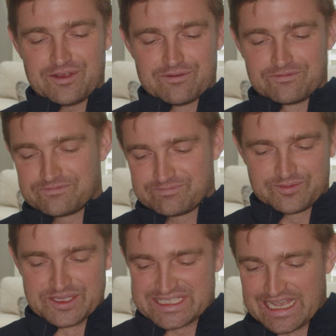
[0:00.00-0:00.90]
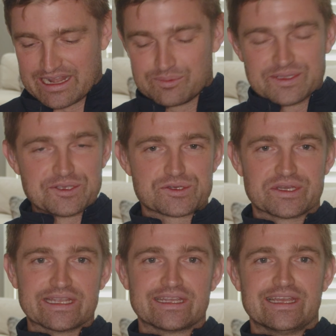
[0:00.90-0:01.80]
of the startup
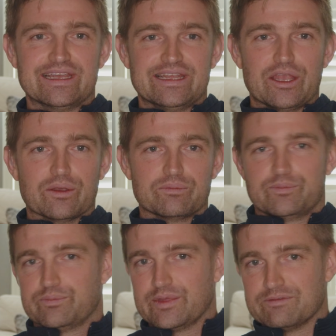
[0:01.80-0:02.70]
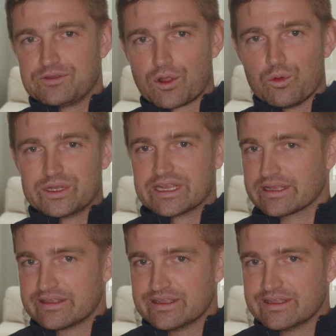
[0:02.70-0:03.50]
industry, you know. If you're not winning,